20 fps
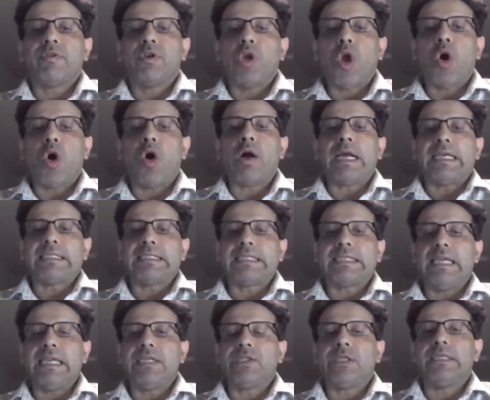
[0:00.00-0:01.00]
lock
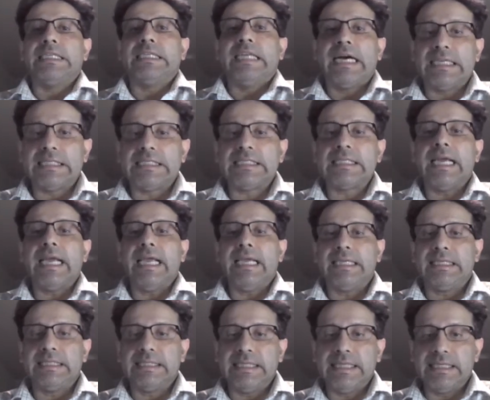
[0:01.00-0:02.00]
escalation does
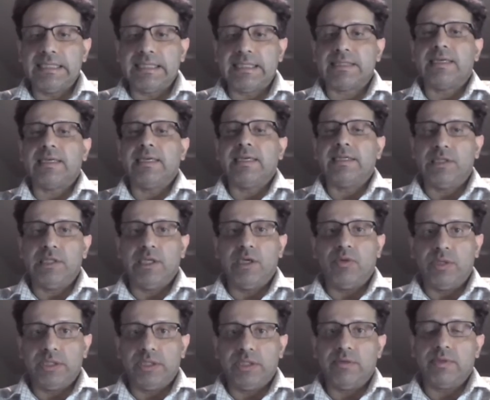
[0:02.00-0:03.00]
exist in
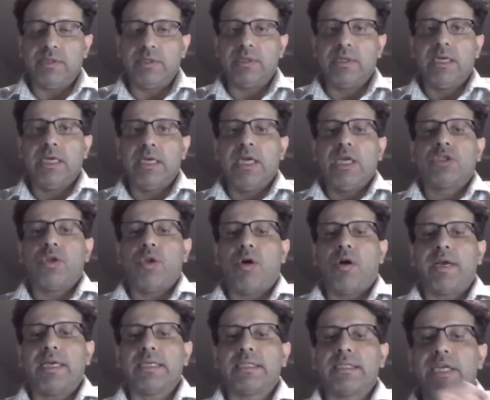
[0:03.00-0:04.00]
SQL Server. So
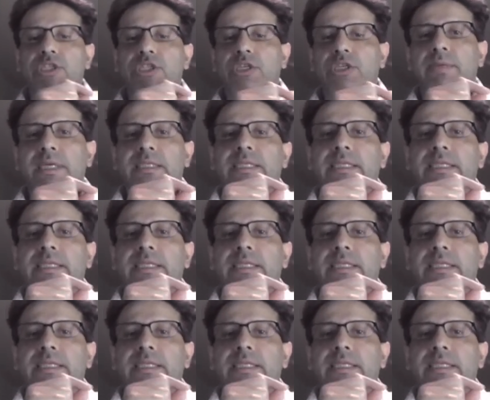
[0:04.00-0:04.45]
lock escalation means